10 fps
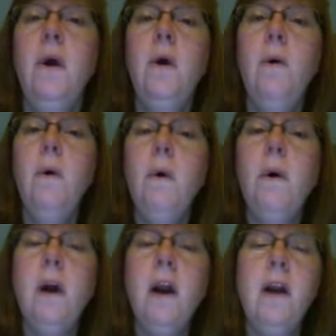
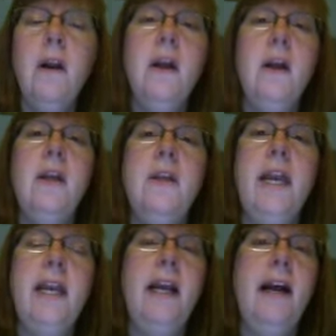Or
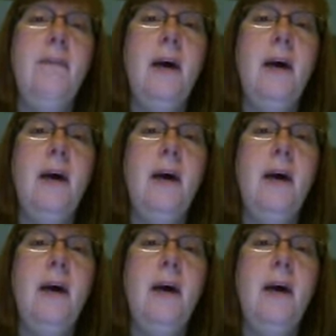they can have